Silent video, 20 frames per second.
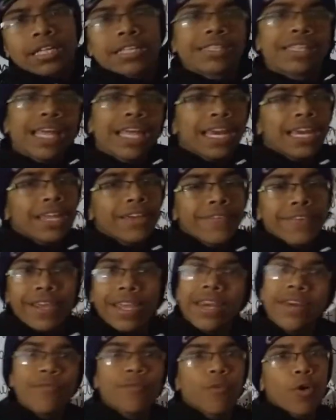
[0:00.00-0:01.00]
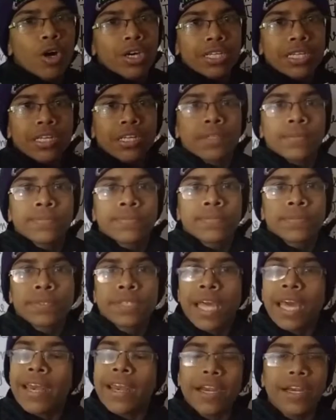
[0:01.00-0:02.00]
They live in water.
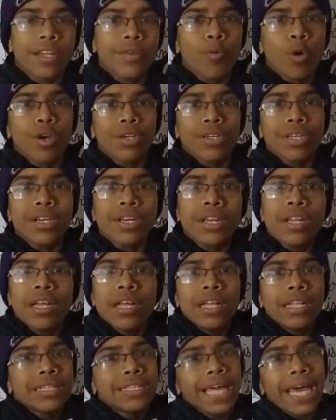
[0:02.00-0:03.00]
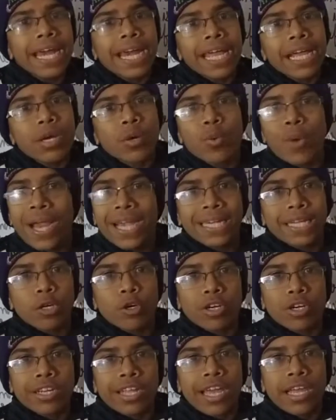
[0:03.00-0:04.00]
They are underwater. They are aquatic
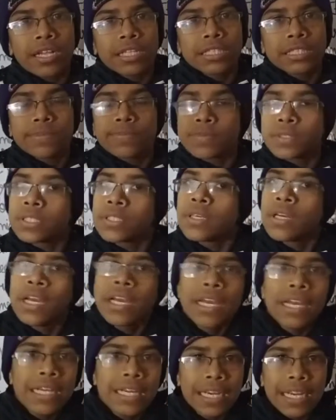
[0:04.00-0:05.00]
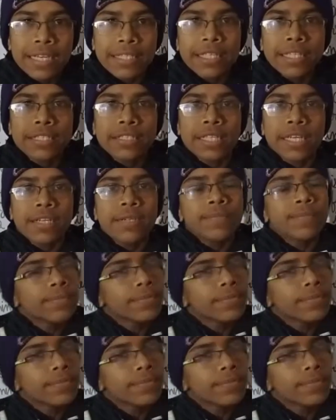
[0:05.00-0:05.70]
organisms. Clear this thing?